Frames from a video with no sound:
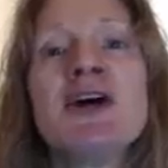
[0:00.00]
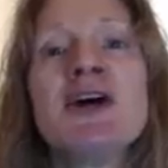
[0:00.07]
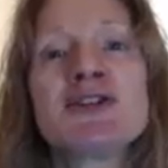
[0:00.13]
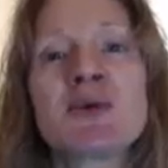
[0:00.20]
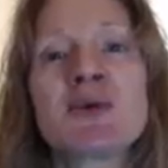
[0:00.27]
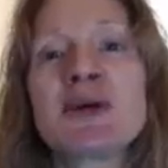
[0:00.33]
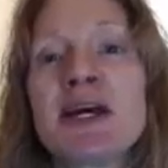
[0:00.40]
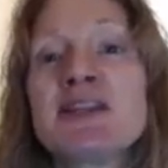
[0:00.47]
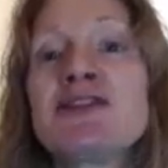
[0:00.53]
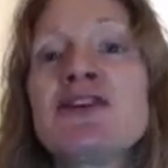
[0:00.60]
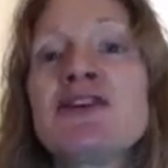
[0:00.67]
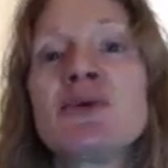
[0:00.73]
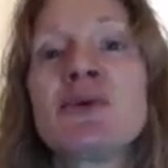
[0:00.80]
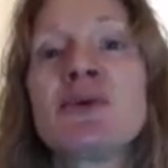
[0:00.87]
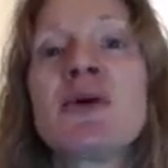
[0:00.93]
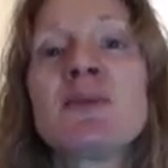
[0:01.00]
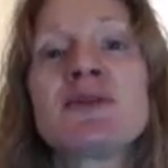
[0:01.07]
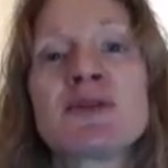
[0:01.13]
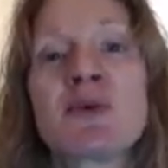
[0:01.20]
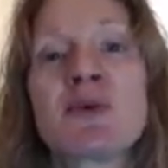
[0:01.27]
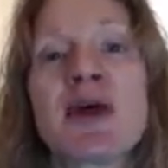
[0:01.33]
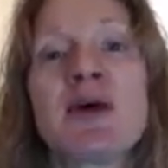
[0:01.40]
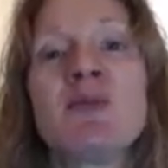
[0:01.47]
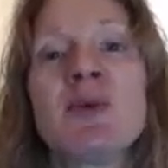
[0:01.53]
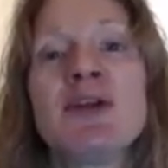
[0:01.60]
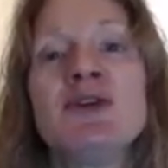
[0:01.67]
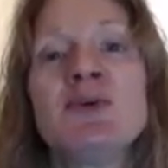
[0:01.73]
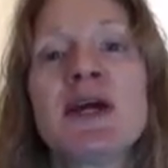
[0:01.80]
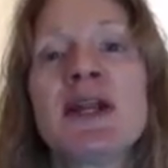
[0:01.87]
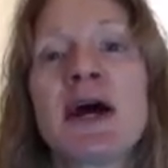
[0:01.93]
So get to learn them so then when
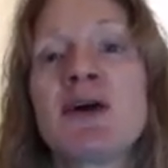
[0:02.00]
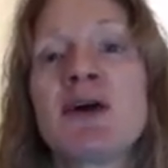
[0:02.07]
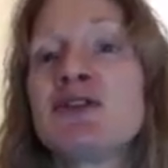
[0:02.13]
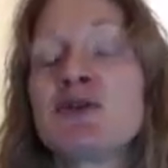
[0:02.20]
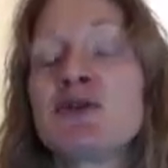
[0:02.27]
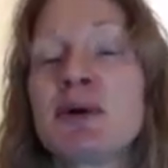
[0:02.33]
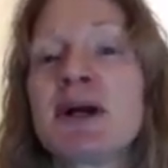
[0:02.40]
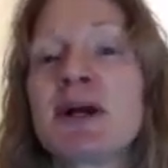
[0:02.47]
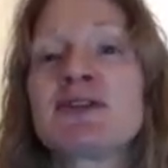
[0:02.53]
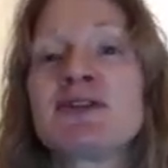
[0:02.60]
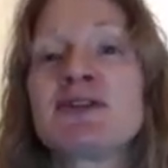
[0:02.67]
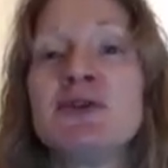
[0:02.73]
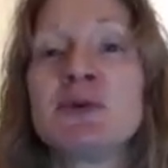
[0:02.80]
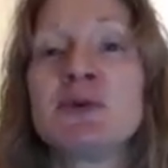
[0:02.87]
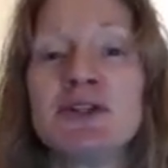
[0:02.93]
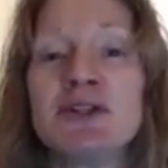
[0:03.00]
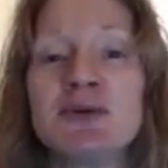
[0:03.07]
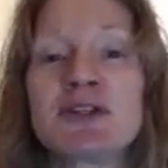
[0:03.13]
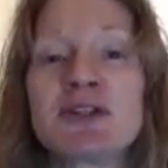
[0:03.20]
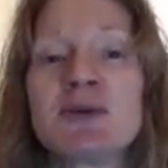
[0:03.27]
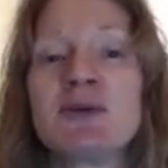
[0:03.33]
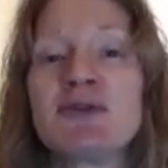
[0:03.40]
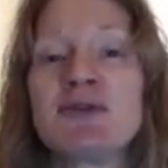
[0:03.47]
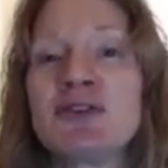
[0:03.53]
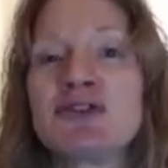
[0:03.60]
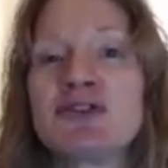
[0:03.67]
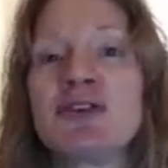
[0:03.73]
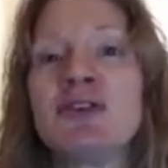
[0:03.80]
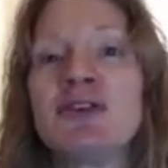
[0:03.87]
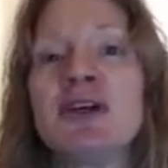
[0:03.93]
you get out into practice, you can use them
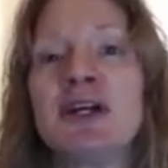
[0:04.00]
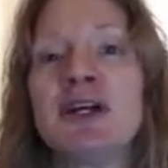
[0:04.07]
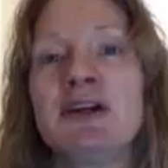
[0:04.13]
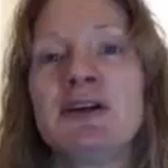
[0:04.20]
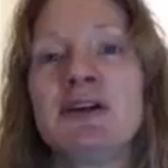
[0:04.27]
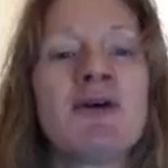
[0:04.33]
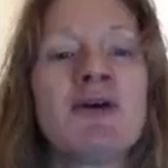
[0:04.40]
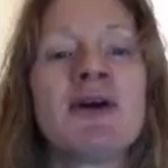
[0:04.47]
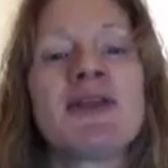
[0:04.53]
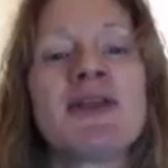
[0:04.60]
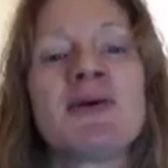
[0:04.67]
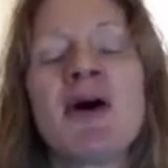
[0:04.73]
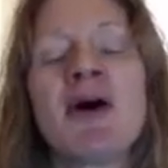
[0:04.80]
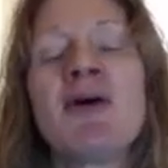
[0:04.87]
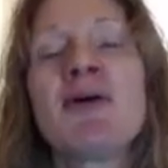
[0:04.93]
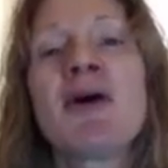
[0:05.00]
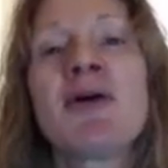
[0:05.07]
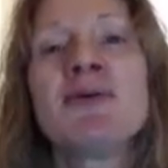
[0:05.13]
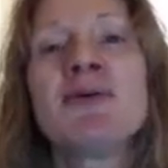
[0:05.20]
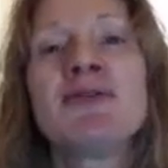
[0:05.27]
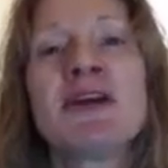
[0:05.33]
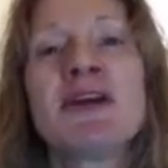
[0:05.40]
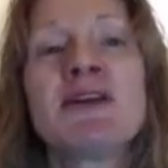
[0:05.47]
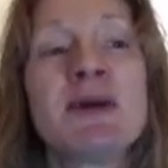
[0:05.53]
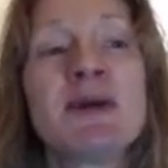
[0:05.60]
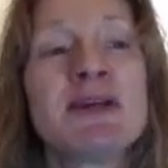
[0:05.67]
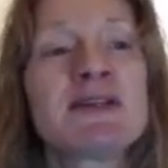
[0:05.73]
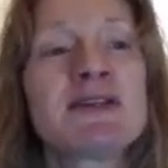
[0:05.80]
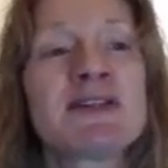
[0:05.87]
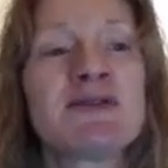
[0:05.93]
efficiently. All right, there are other
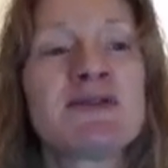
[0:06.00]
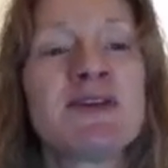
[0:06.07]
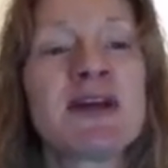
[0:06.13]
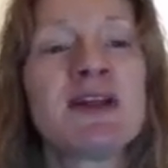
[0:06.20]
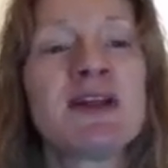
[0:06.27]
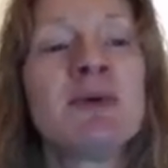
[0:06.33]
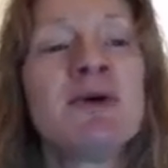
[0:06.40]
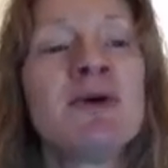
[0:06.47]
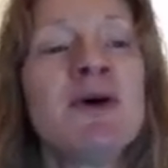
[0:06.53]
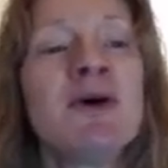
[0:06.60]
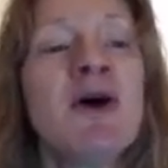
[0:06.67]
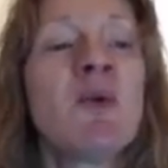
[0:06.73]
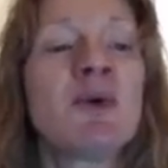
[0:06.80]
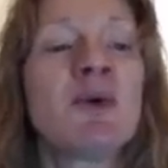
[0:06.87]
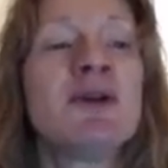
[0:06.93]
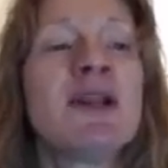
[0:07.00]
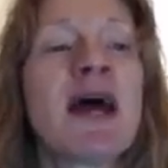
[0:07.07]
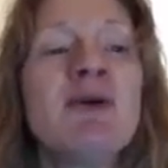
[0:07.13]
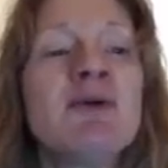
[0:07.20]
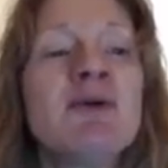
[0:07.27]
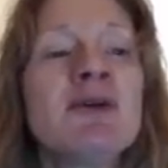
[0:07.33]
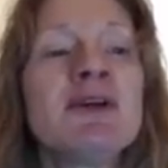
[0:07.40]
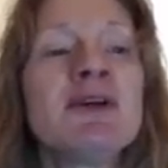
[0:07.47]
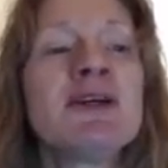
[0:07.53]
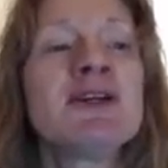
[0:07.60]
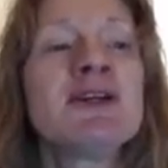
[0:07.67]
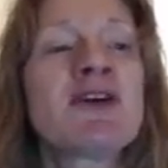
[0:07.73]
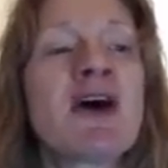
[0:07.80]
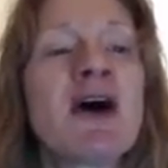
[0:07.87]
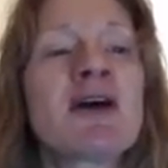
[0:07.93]
databases available. We're not really going
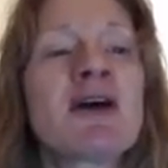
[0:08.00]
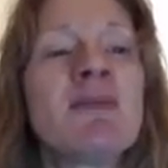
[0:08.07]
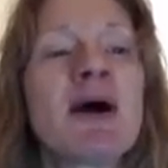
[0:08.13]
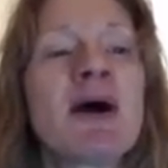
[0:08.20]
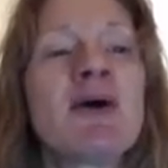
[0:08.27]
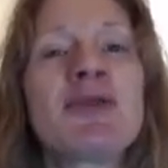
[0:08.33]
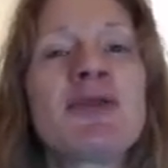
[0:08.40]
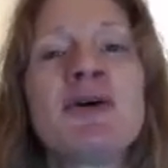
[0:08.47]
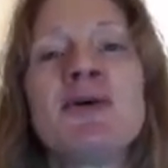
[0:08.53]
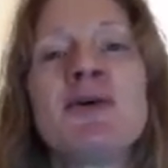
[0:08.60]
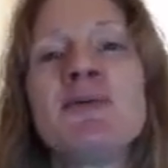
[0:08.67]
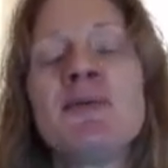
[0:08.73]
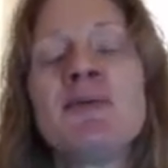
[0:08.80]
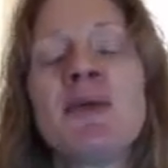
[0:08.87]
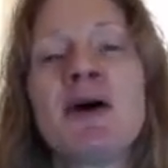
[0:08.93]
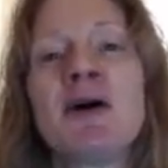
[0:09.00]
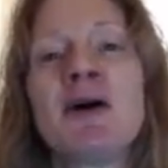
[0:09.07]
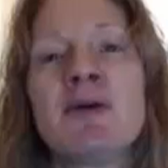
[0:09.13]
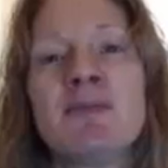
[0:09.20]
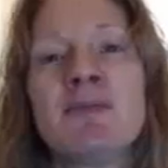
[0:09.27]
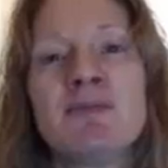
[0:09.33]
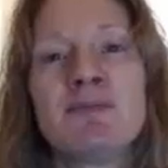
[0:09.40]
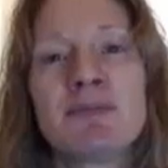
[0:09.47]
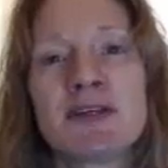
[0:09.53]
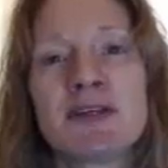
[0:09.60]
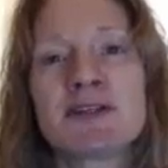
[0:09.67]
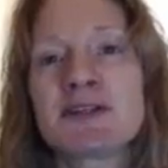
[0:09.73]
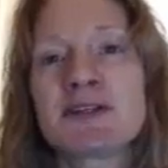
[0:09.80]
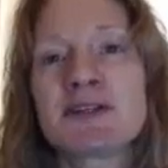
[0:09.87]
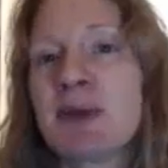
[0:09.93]
to talk about them
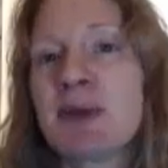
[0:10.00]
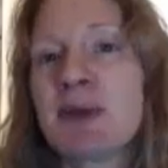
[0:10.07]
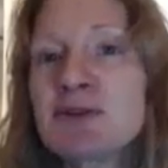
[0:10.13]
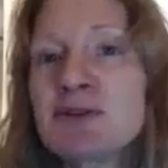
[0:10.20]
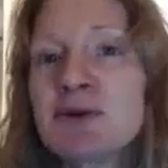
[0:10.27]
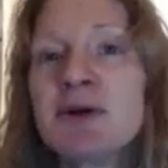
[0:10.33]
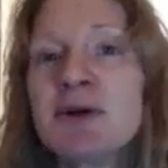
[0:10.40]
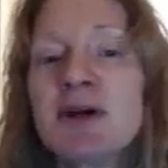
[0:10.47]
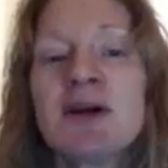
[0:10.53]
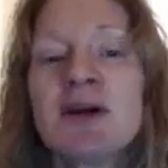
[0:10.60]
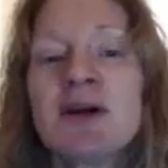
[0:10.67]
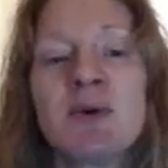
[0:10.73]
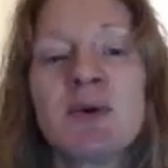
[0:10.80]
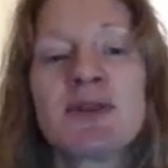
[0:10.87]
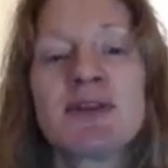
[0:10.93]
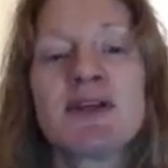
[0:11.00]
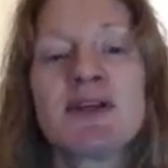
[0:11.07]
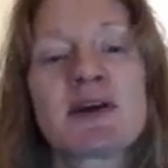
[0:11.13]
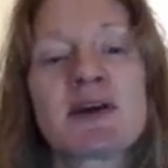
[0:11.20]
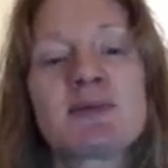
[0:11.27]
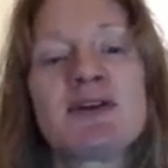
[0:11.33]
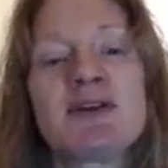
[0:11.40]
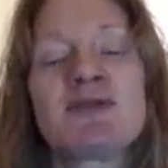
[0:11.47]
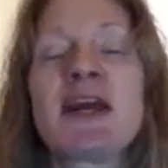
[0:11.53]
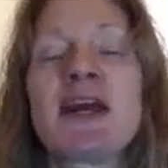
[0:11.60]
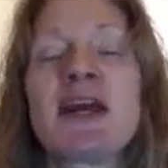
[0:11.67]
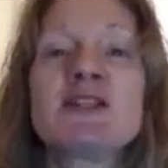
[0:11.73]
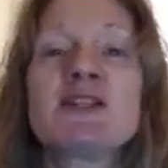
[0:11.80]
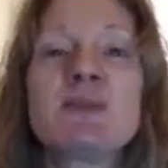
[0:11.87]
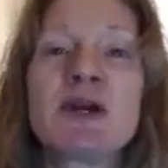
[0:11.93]
this semester, with the exception of
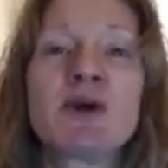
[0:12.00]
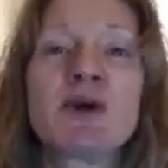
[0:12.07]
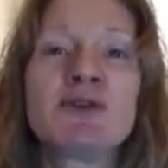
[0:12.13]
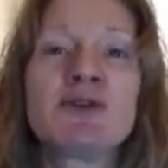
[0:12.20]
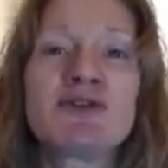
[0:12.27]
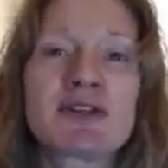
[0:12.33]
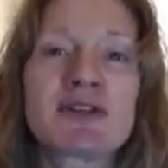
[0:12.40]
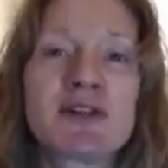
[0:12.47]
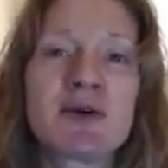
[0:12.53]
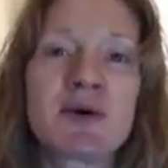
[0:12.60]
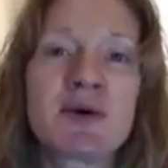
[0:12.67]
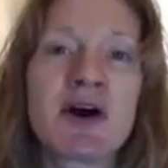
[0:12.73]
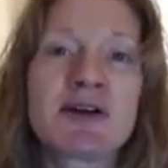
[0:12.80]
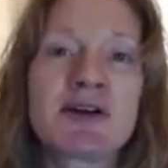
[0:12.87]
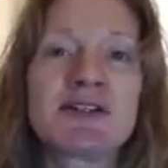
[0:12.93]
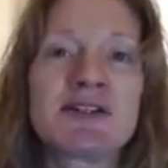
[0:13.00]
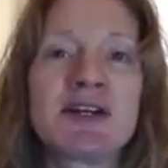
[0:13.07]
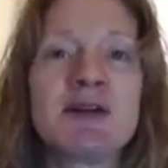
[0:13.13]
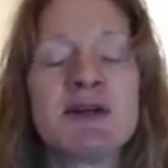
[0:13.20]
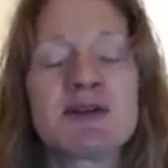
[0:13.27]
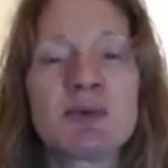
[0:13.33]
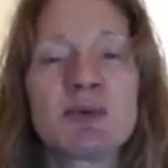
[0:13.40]
CaseMaker, which is a low-cost database.